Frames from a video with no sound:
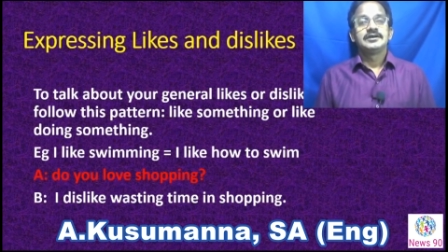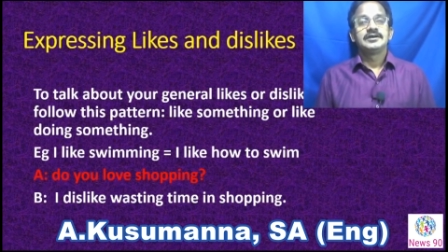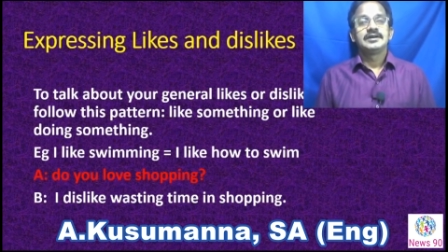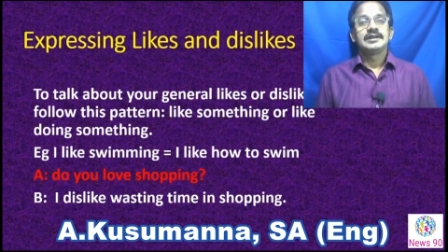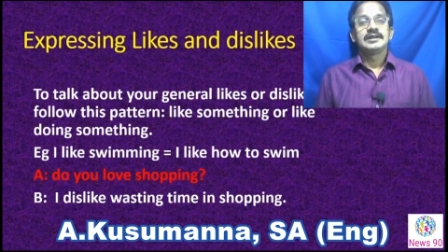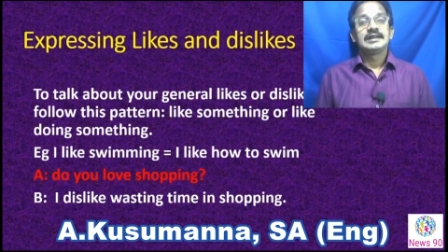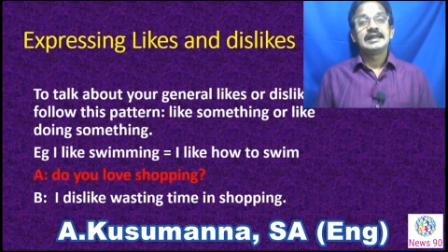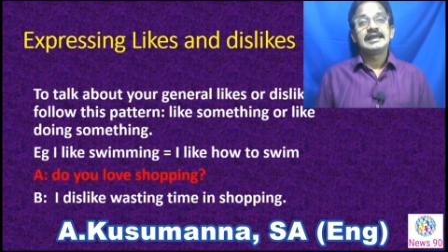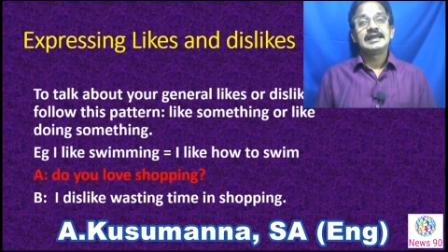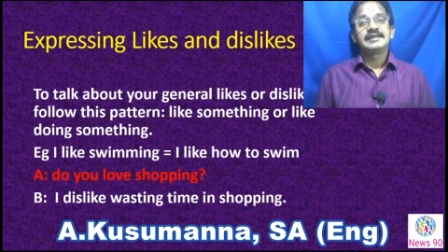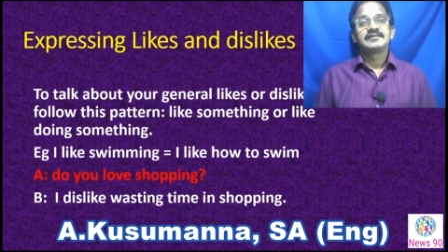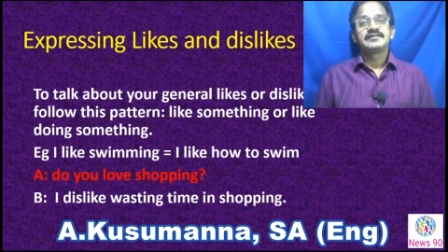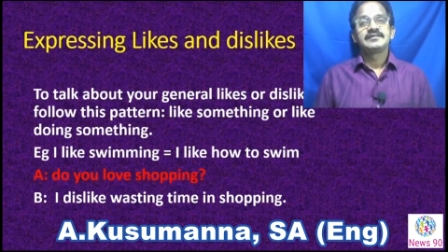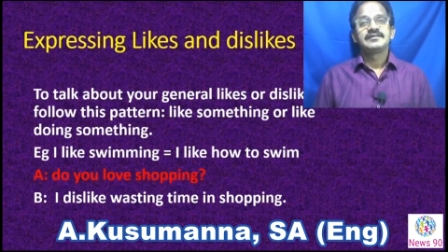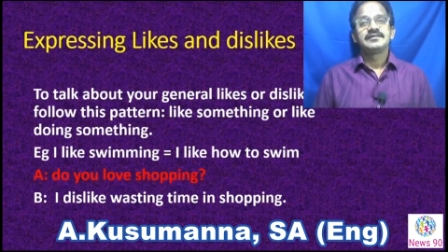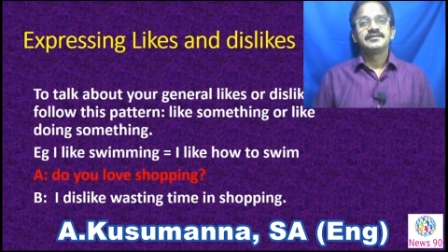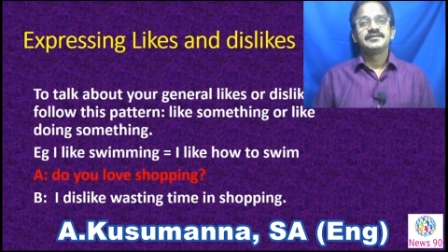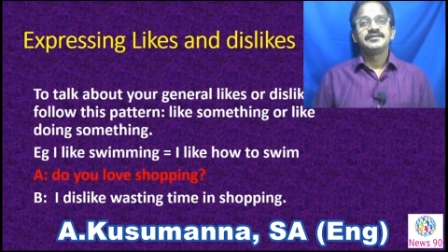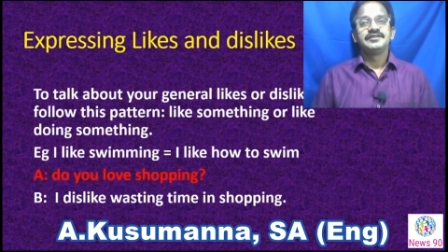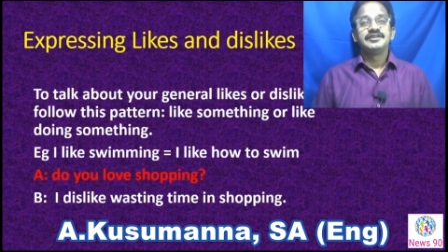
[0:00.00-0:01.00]
uh,
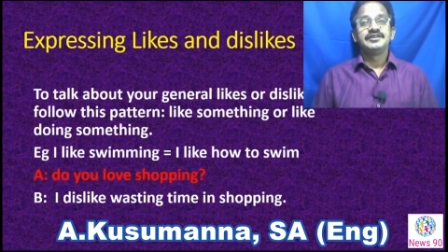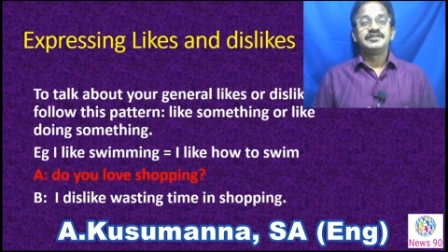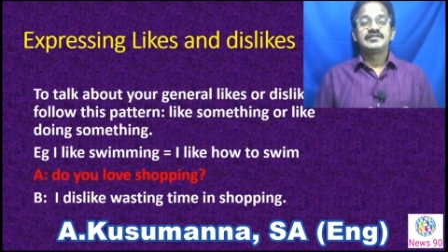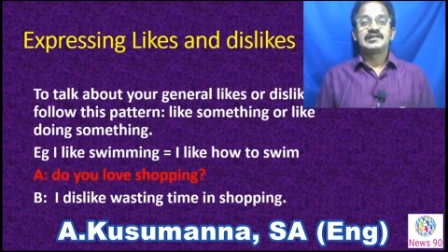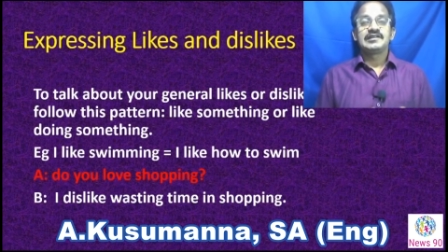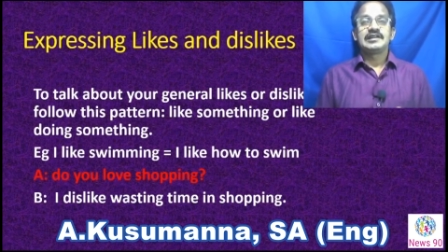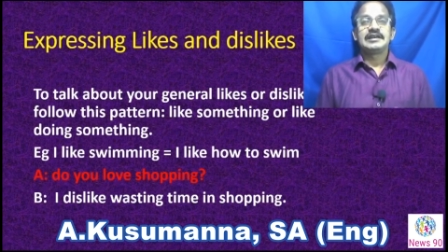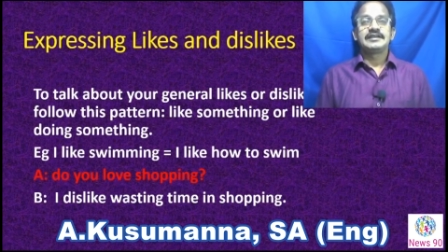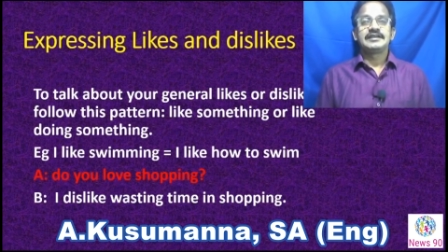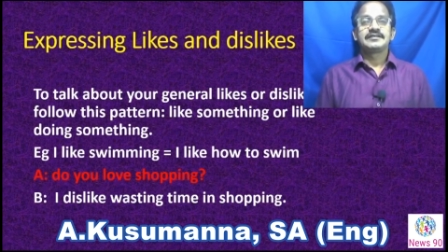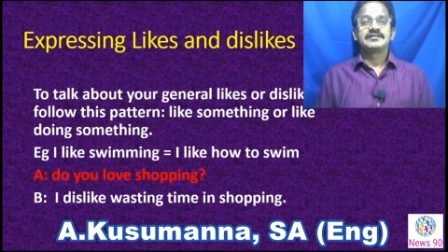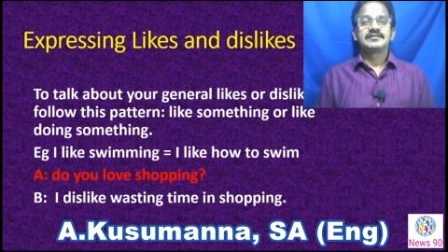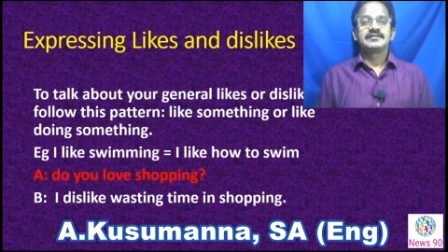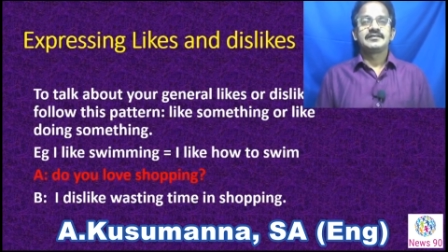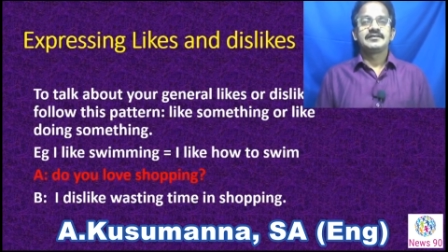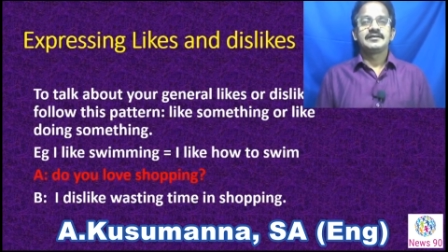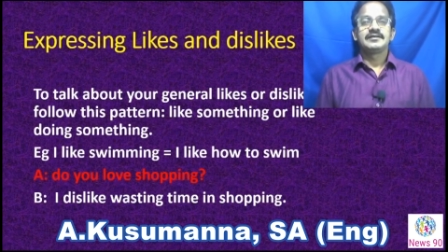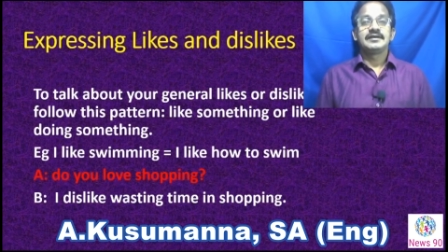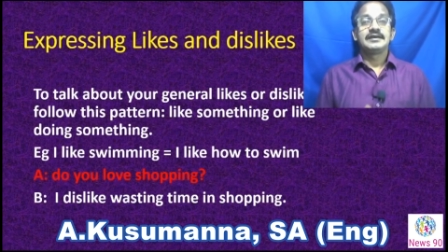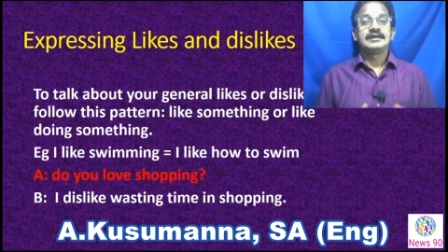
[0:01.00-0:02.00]
likes,
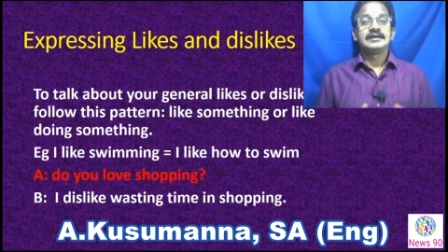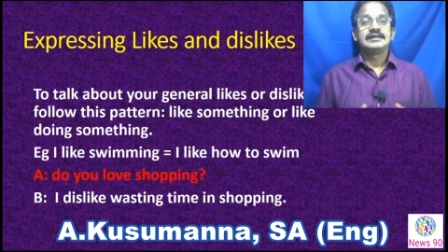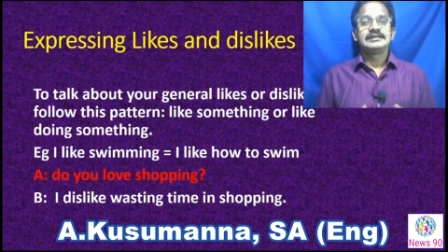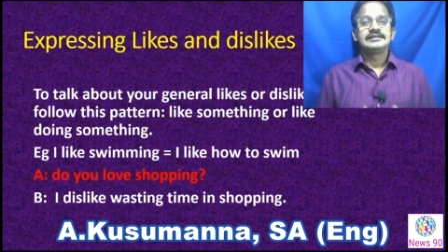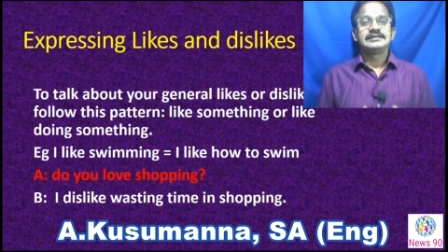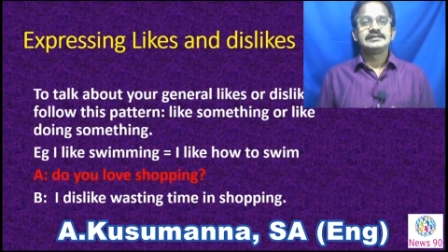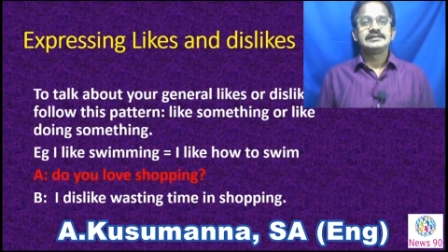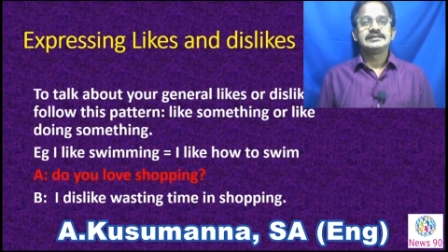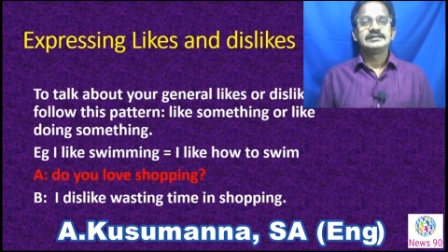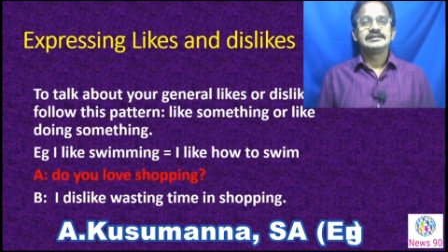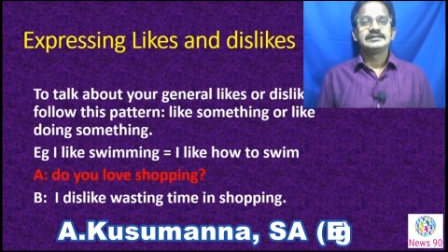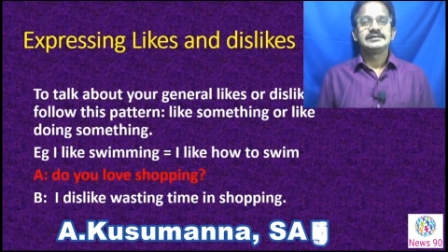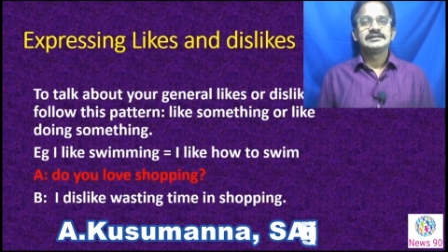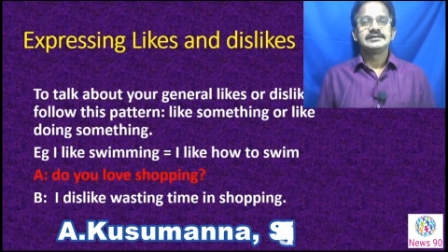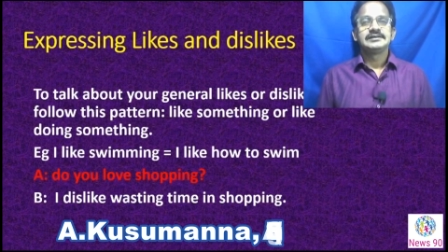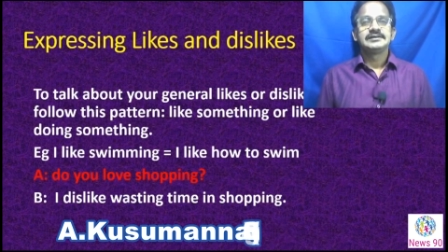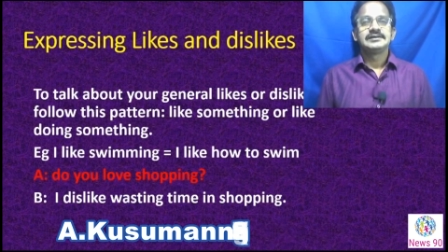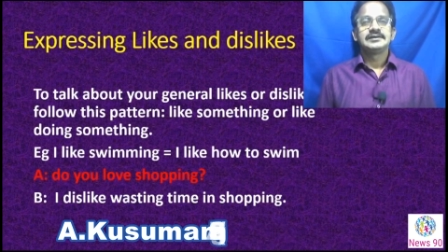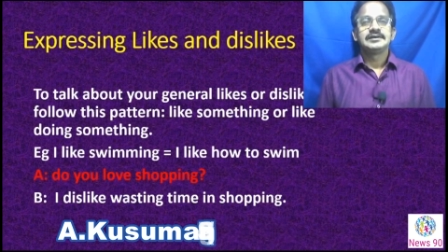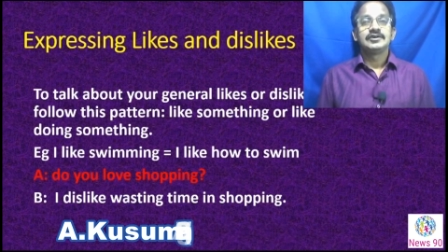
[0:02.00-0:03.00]
dislikes and uh,
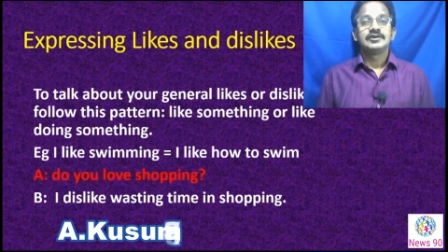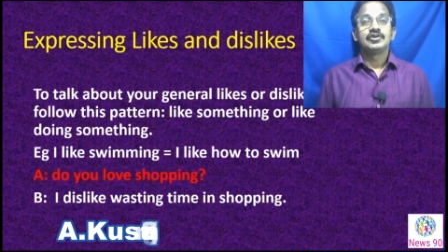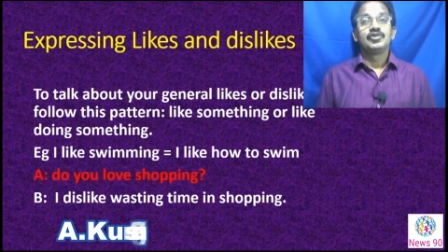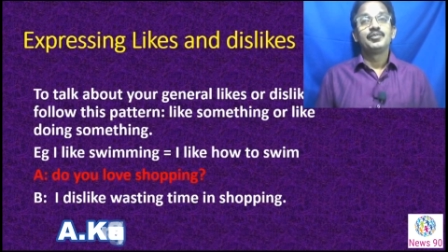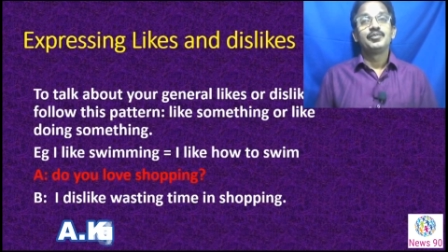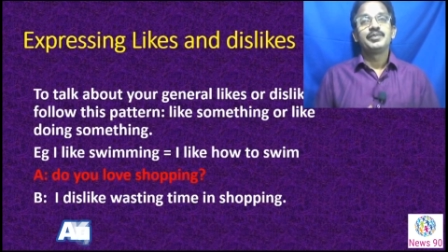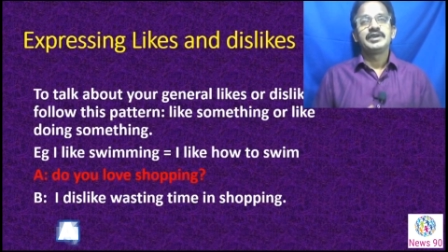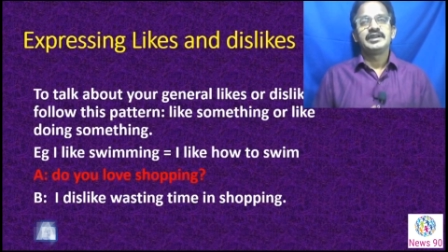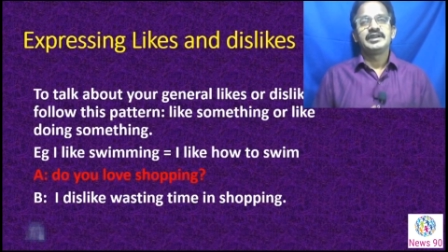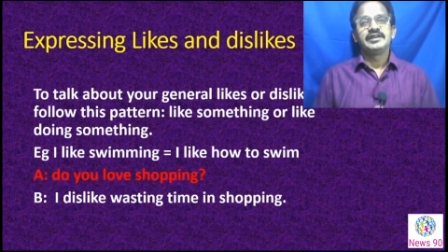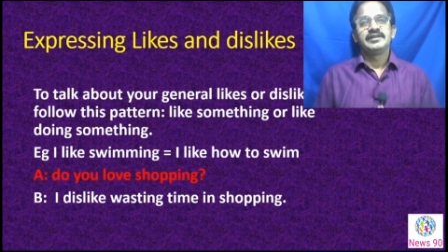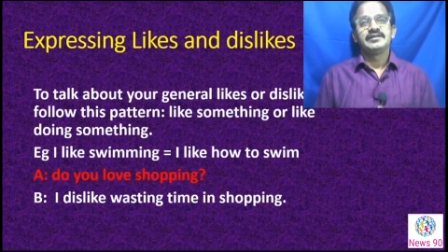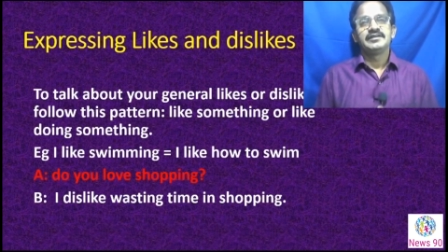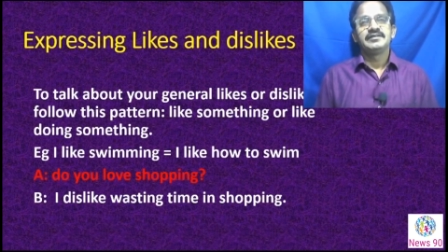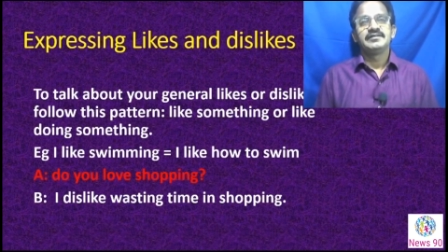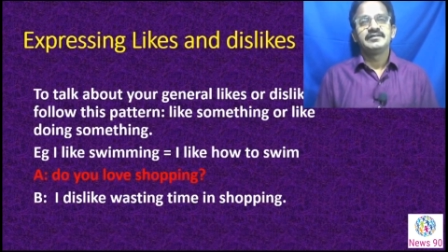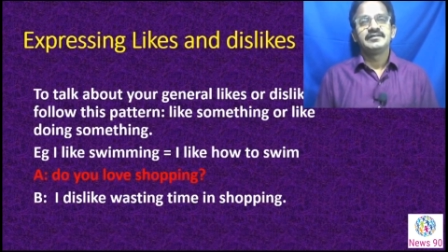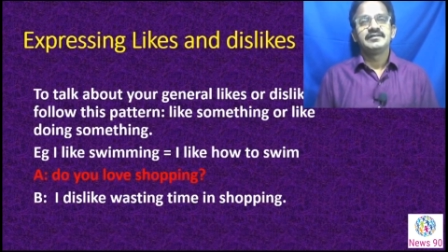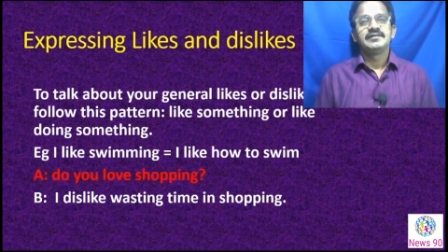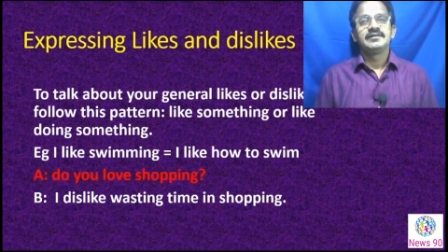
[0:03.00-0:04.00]

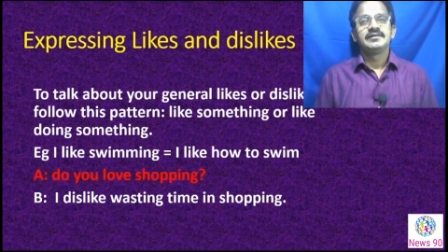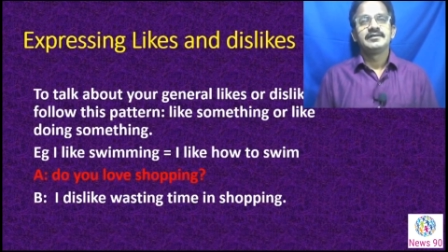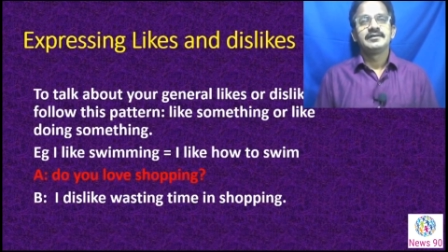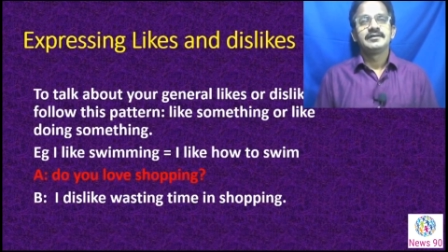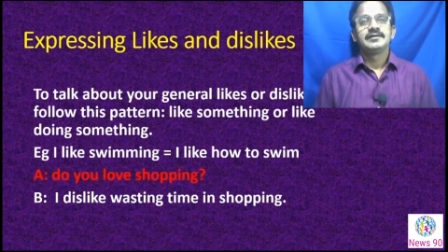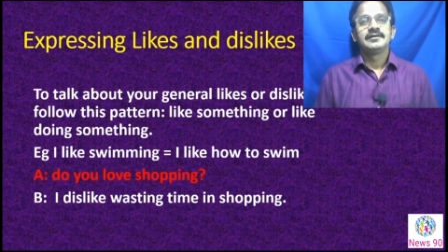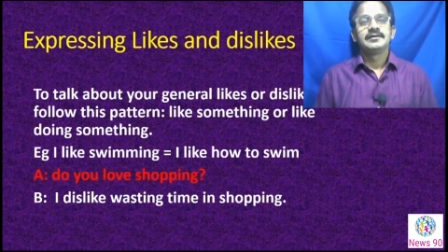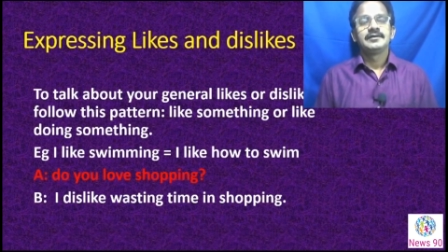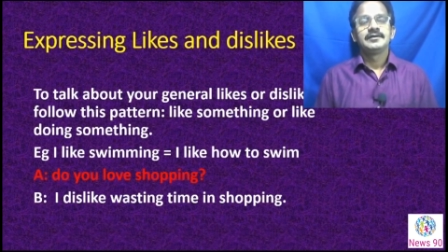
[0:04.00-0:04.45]
opinions.